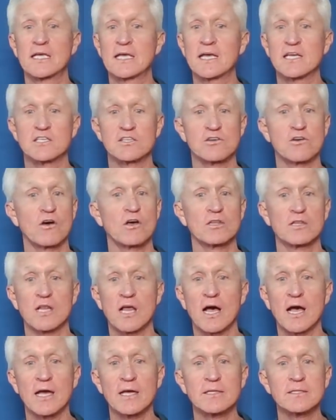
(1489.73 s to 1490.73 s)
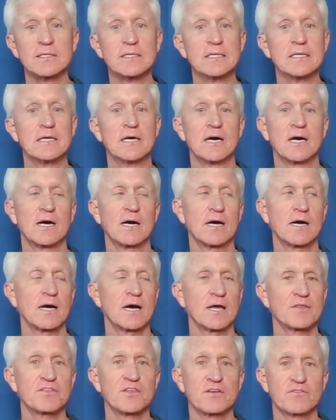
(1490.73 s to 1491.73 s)
You can get it online,
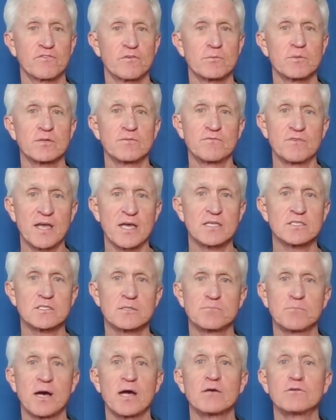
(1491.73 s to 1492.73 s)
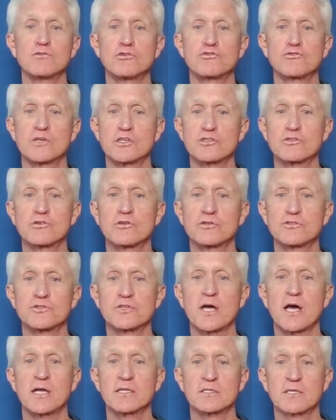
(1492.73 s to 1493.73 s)
uh, I think from
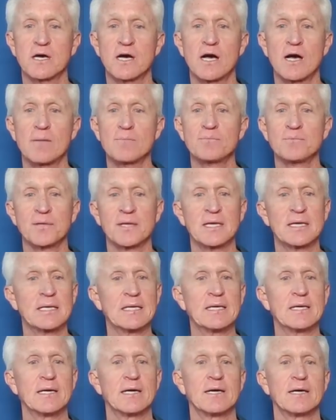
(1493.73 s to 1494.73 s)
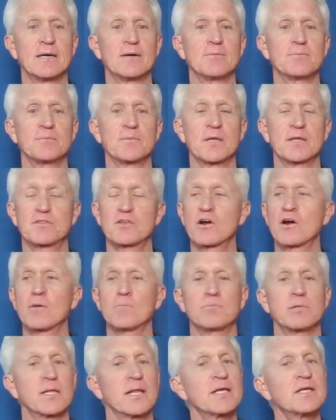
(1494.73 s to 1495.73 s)
advancedbionutritionals.com. Uh,
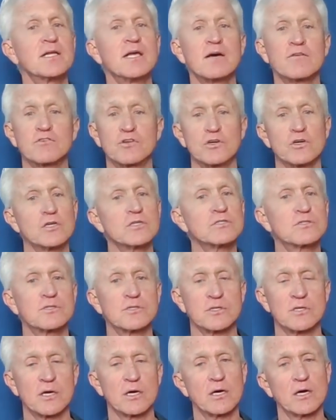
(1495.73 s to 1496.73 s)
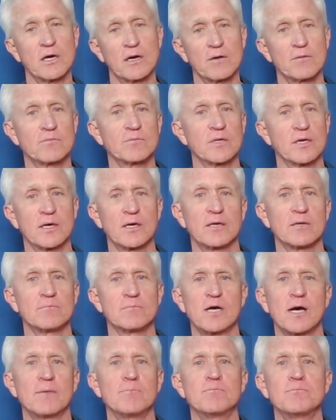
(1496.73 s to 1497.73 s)
there are plenty of good uh,
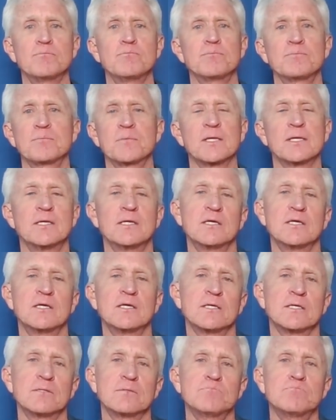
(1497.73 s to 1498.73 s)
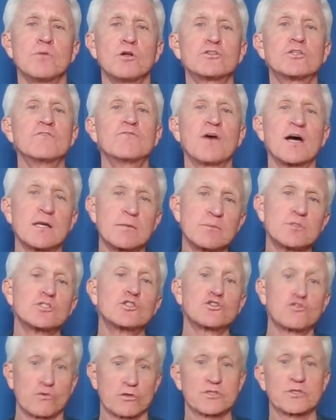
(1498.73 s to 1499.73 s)
um, um,
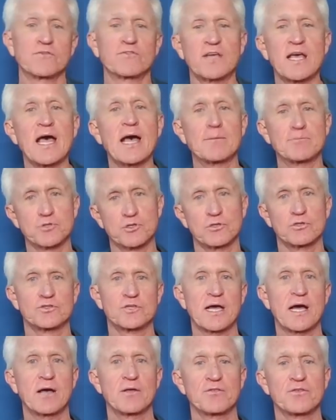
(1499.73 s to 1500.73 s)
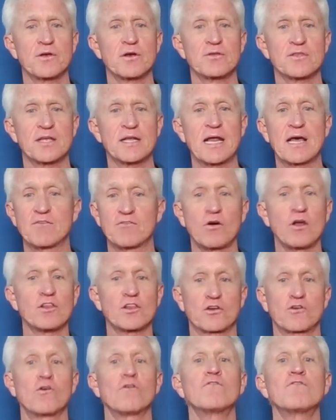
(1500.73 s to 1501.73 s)
multivitamin sorts of capsules out there that have
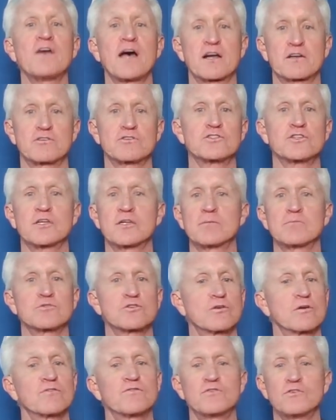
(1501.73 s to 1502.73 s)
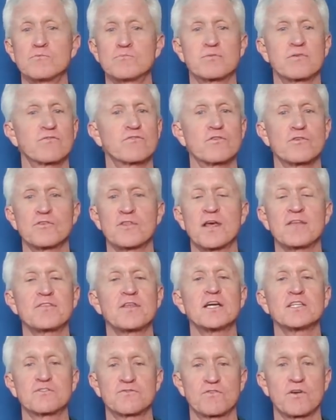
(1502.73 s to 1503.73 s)
all the cofactors in them. So if you prefer
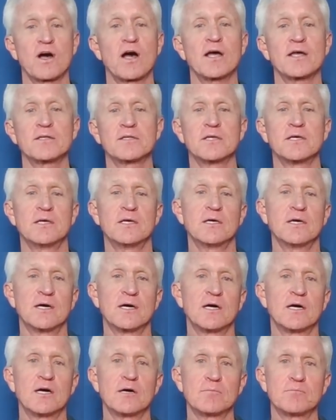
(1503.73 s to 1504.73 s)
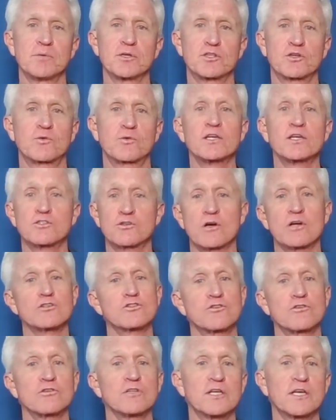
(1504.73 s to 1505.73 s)
that, that's fine. Uh, the Quick
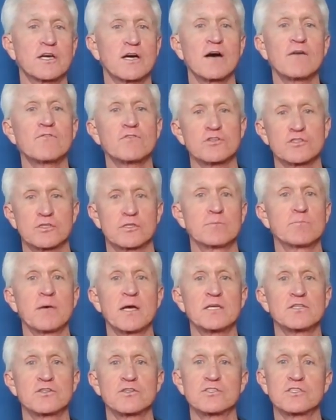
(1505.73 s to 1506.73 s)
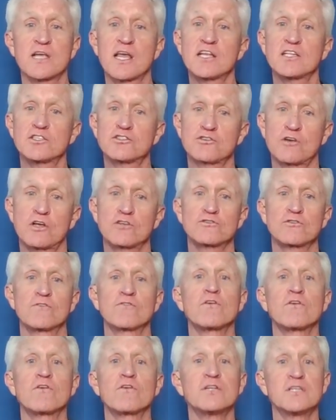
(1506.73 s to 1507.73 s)
Start certainly covers the bases, and it's
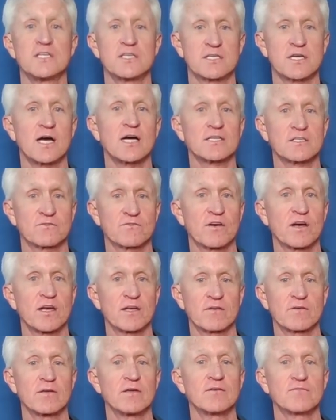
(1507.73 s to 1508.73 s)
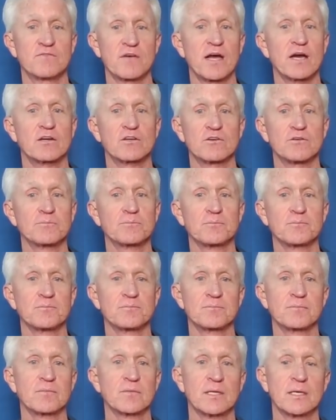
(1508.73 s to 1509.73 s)
also a very detoxifying factor.
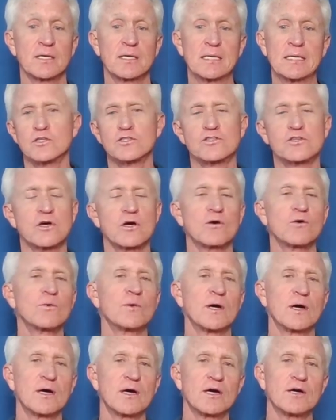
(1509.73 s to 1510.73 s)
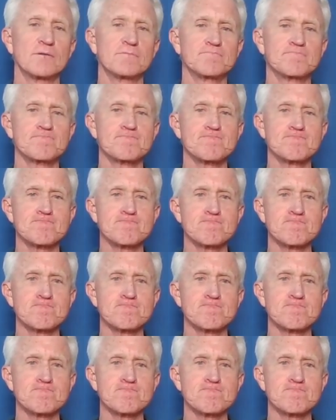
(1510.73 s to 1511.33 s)
So uh,